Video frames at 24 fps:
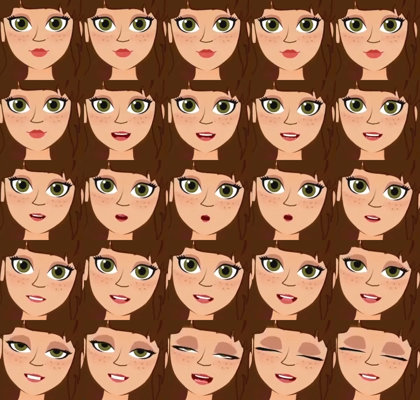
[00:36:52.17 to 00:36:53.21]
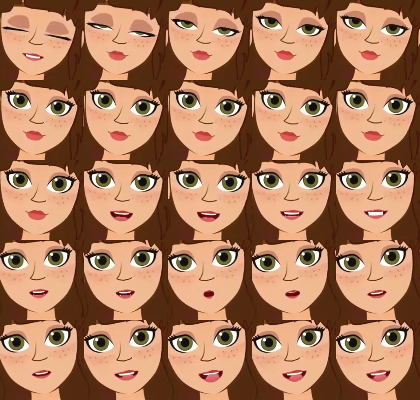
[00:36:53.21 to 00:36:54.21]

As I watched, I was as